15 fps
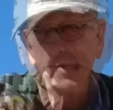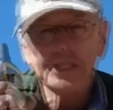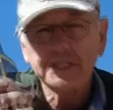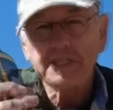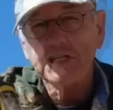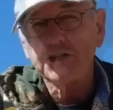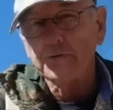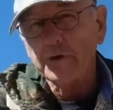
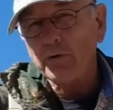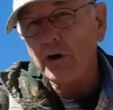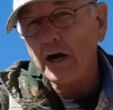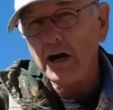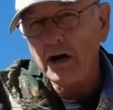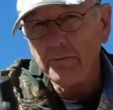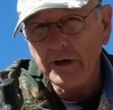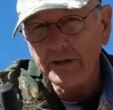This does
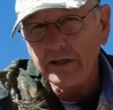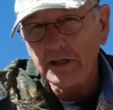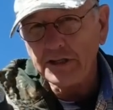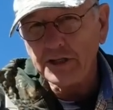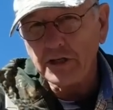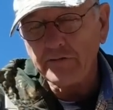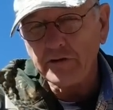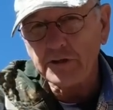require a monthly
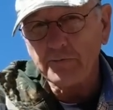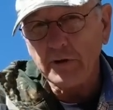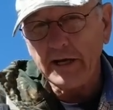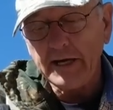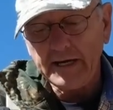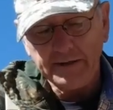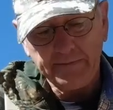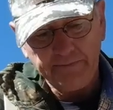service
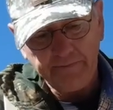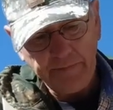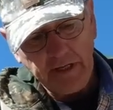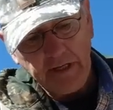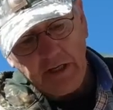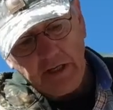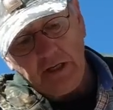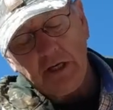plan.
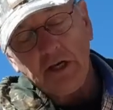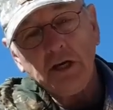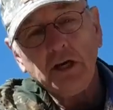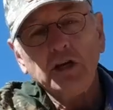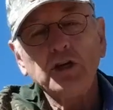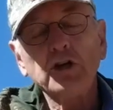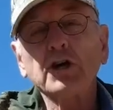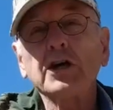
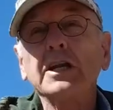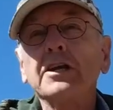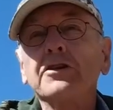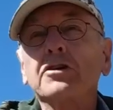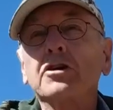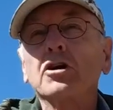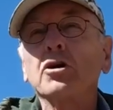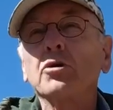You can
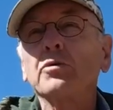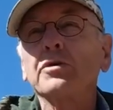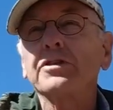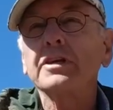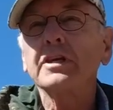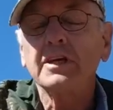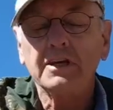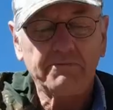either go with
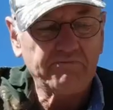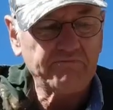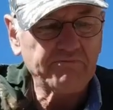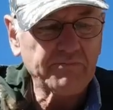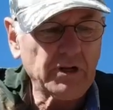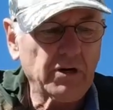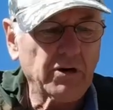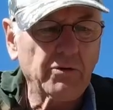the,
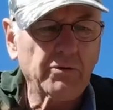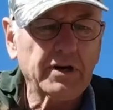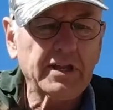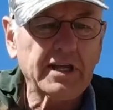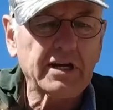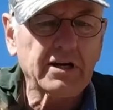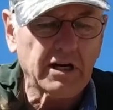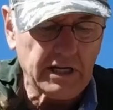what do
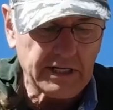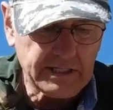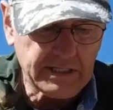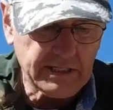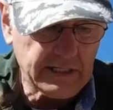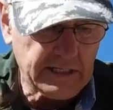they call it?